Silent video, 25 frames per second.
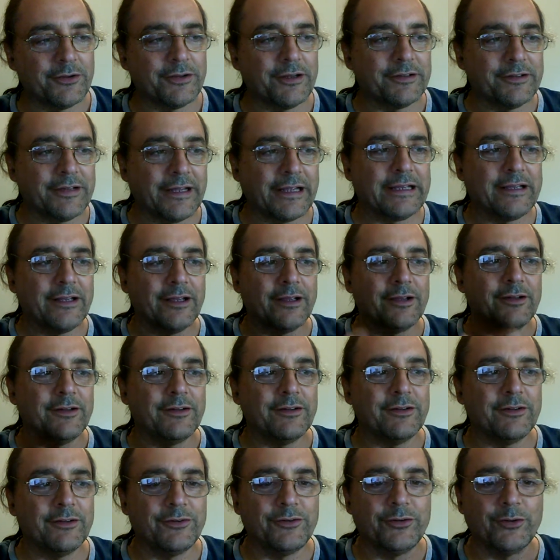like,
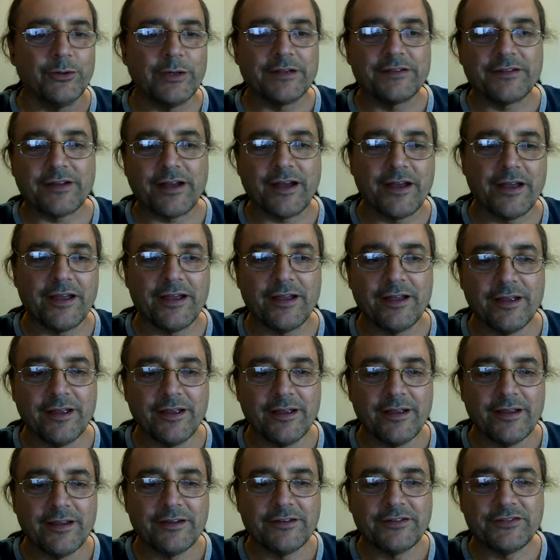do as I
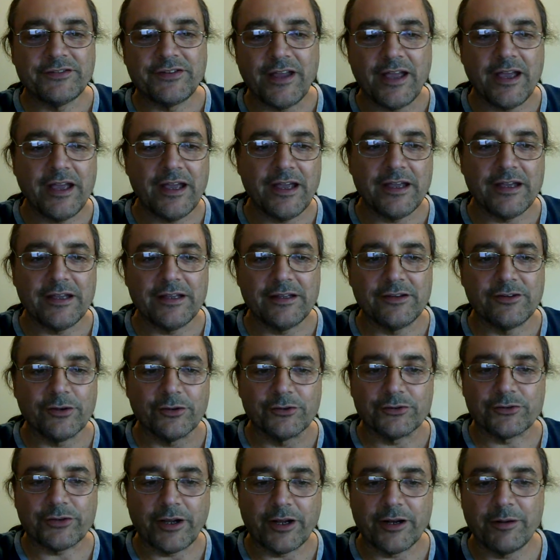say, don't
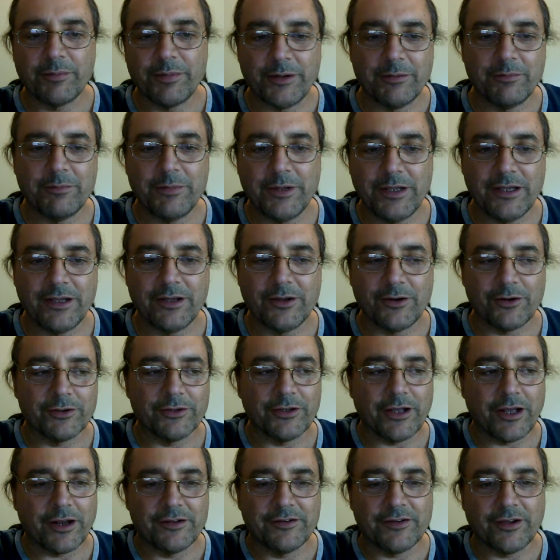try to be me, or
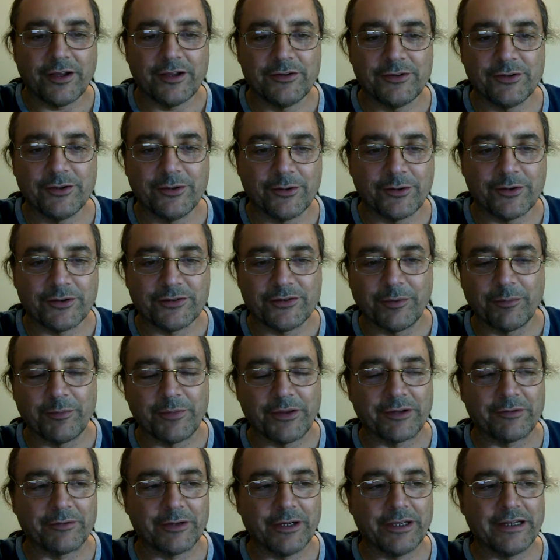not as I do, or
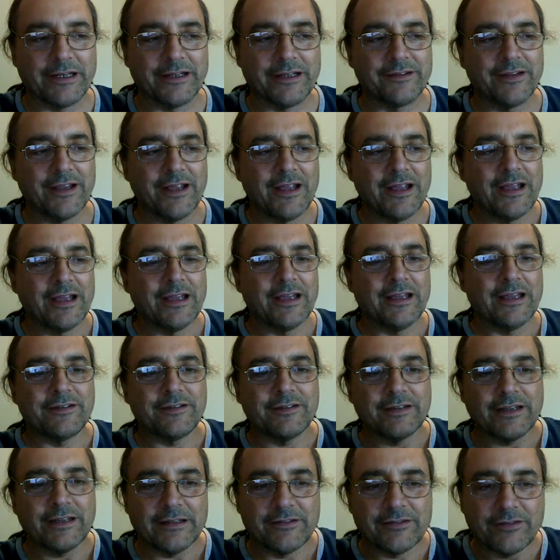something, right?
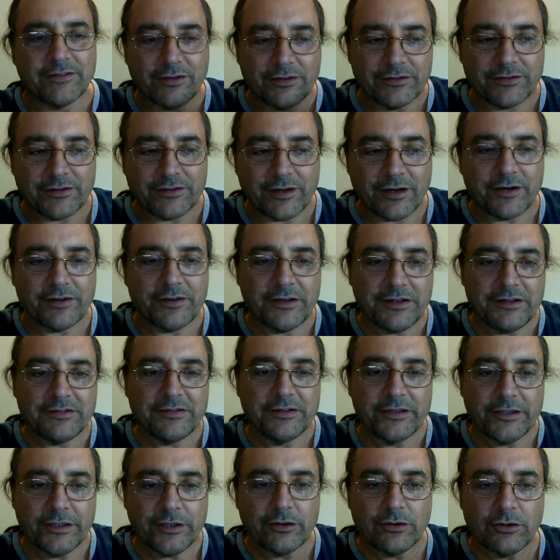It's there are these
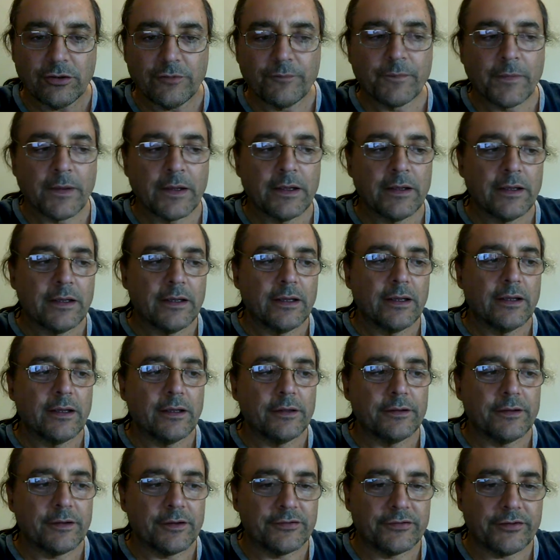little,
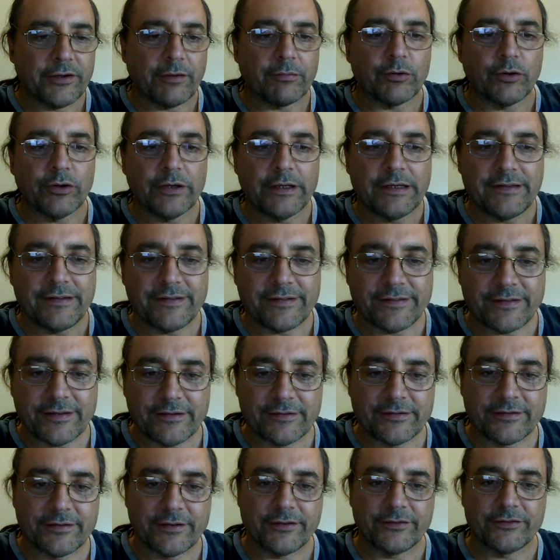there are several
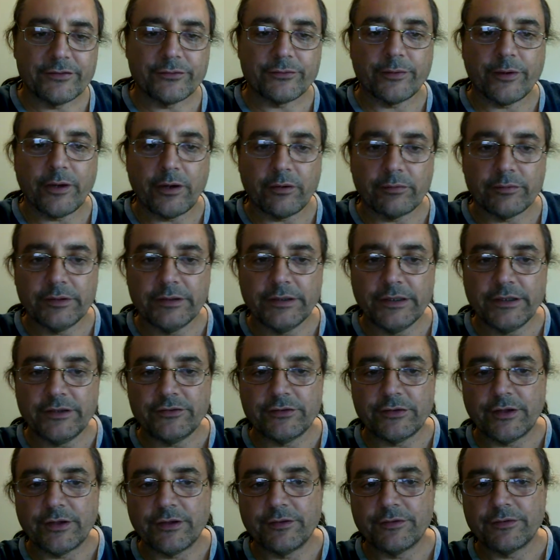instances throughout
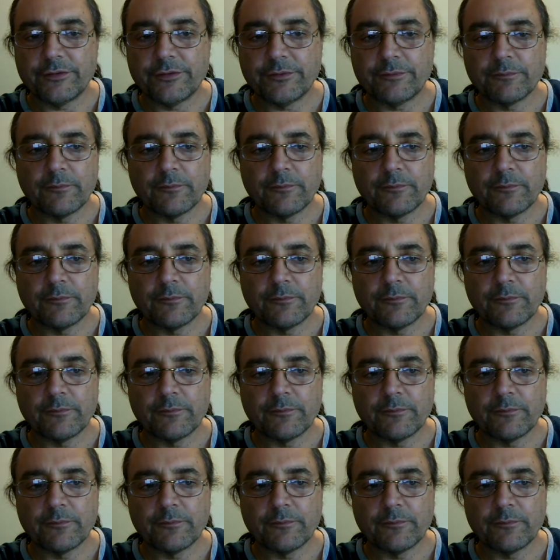religions.